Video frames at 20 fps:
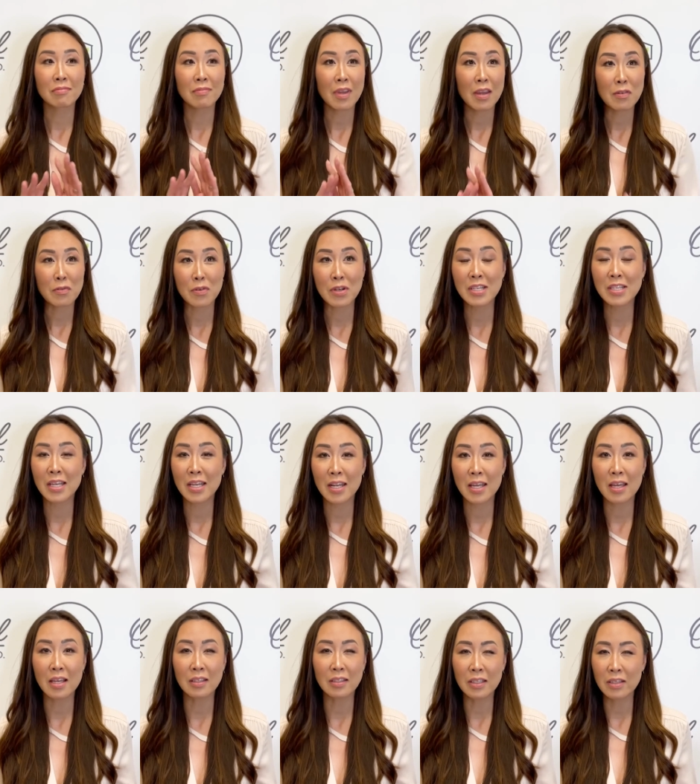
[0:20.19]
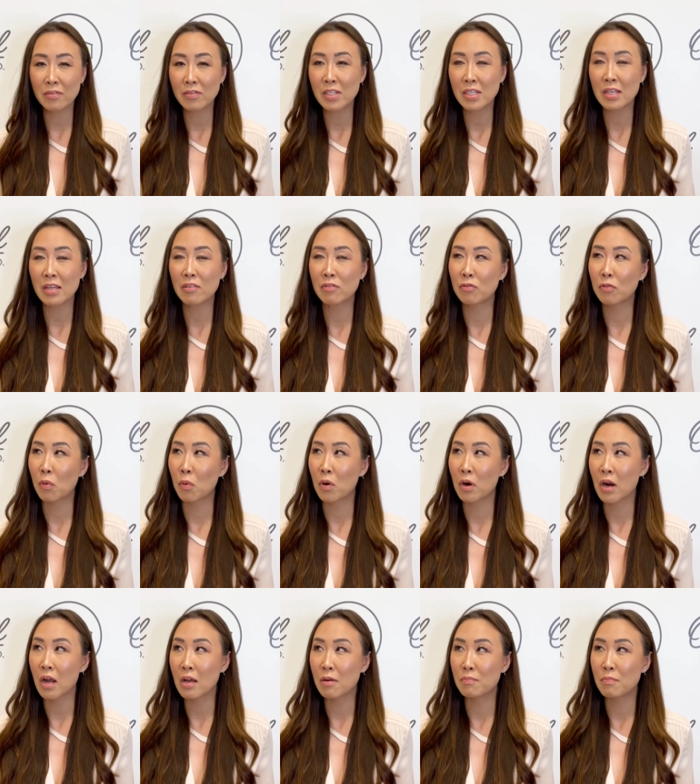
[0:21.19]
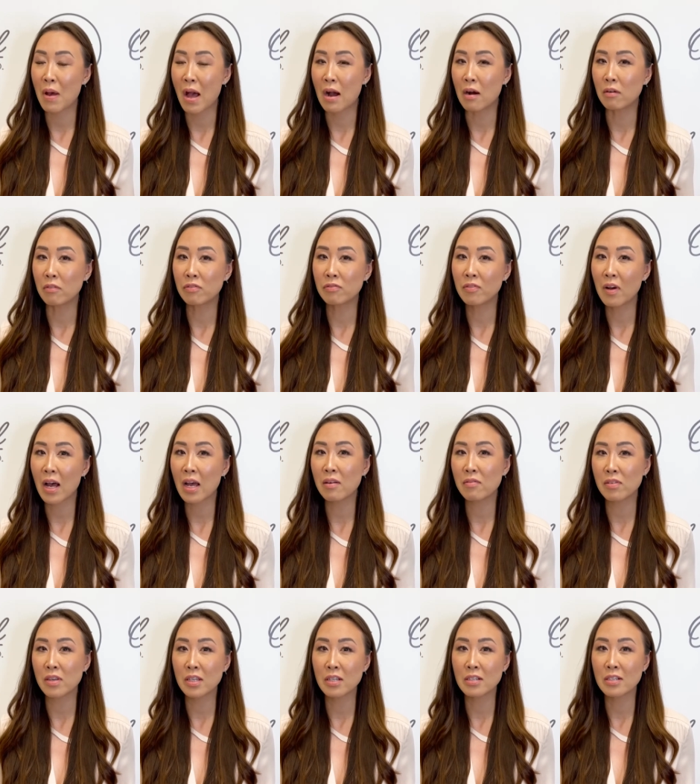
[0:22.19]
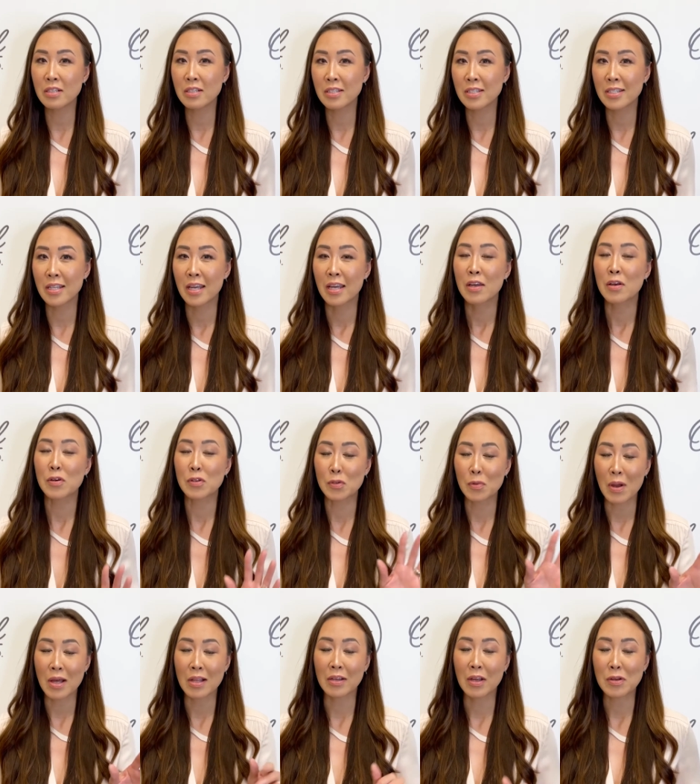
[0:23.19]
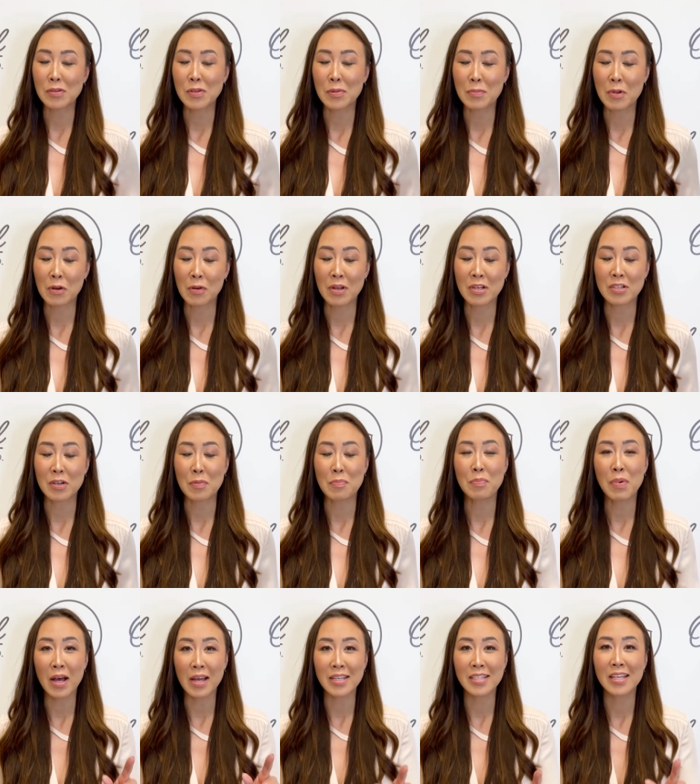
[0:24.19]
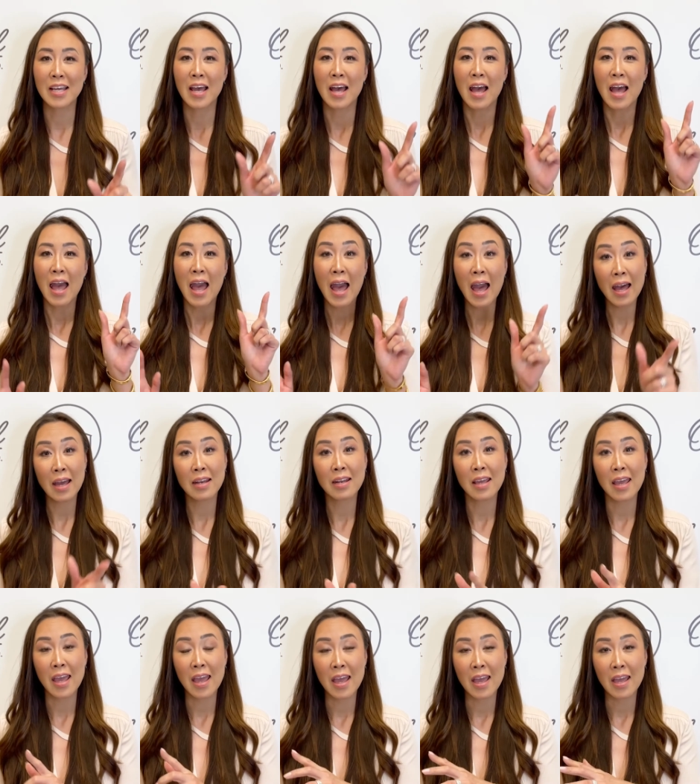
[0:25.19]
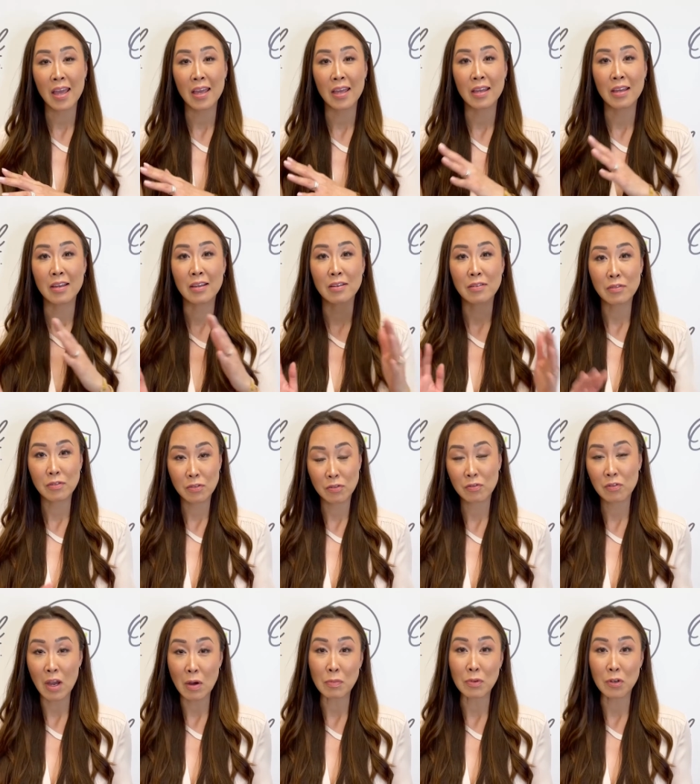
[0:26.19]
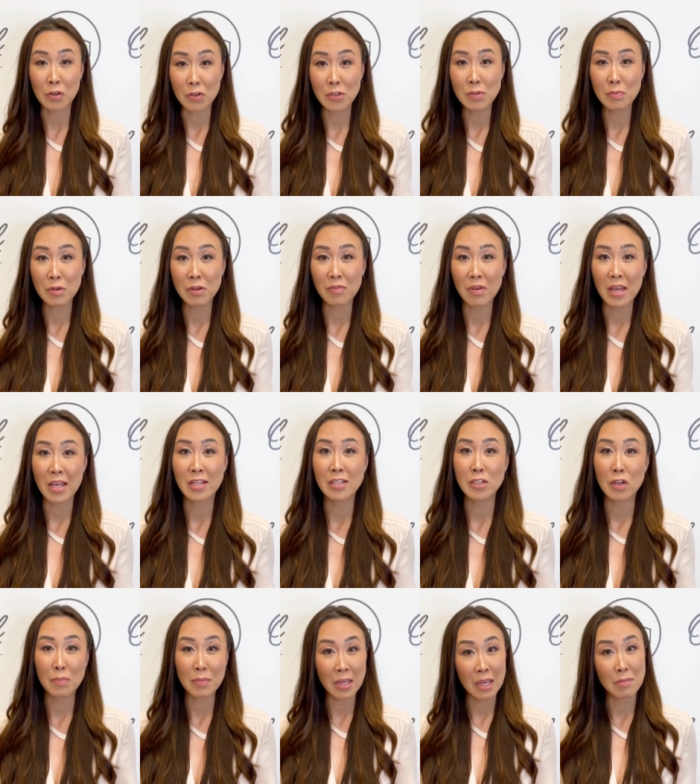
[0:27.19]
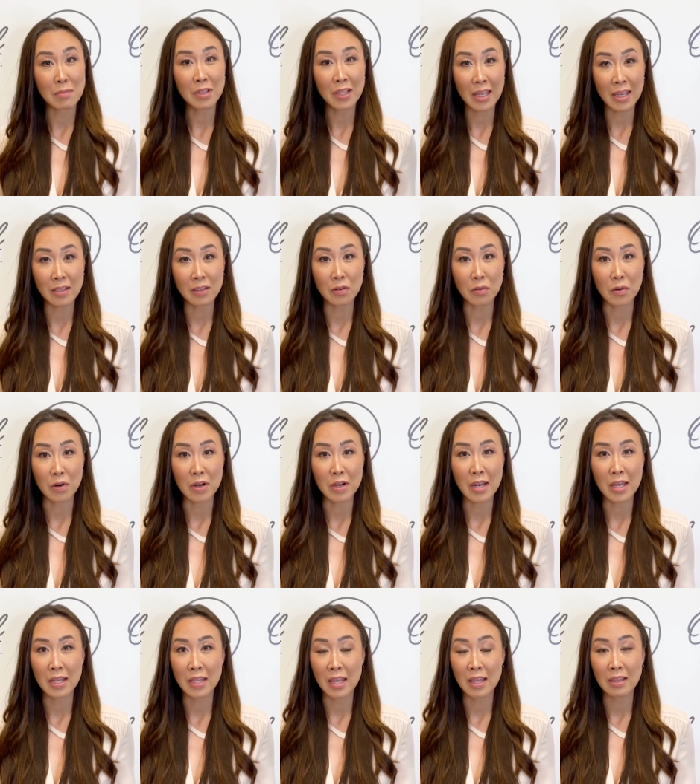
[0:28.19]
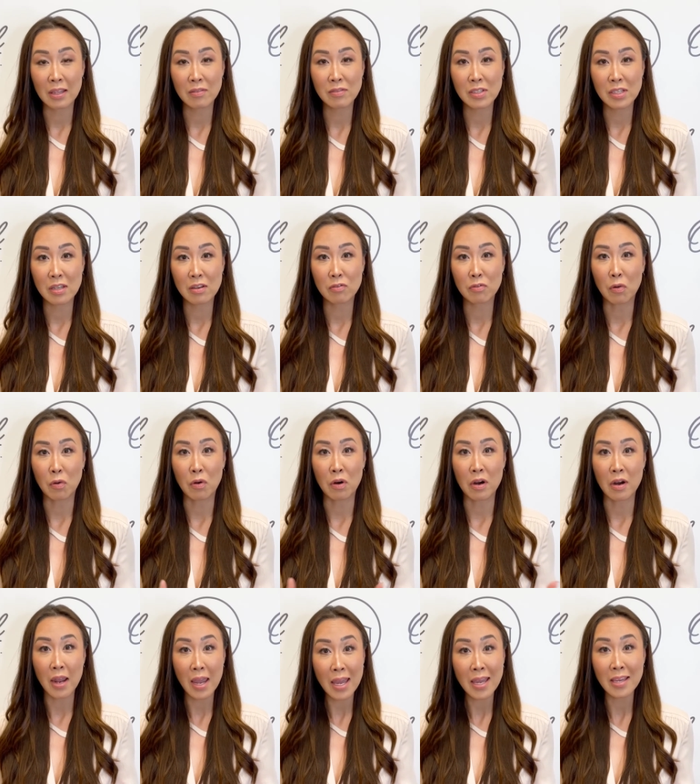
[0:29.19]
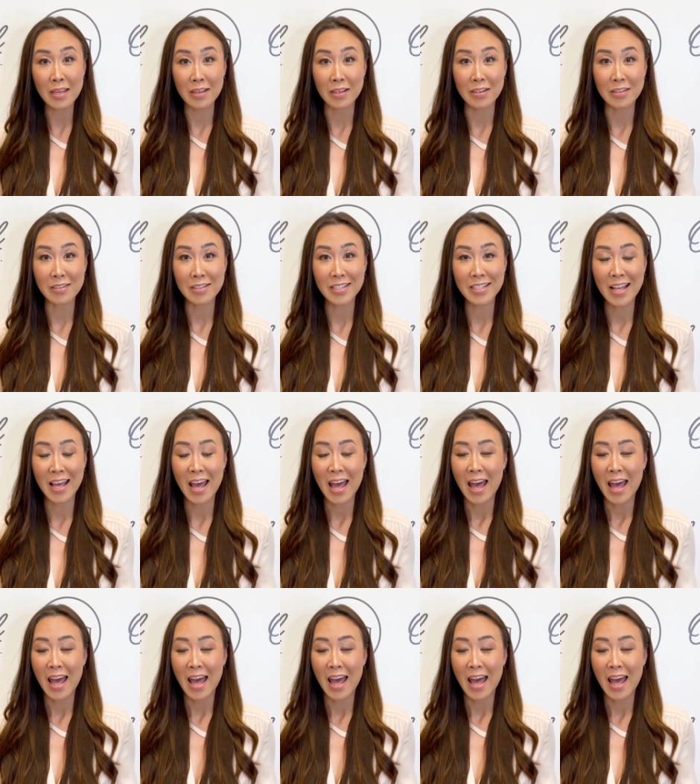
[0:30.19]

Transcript: I redid it, lived in it for about five years. It was a while ago, so I'm not quite sure, but had a couple girls move in, so I became a landlord and they lived in it for eight years.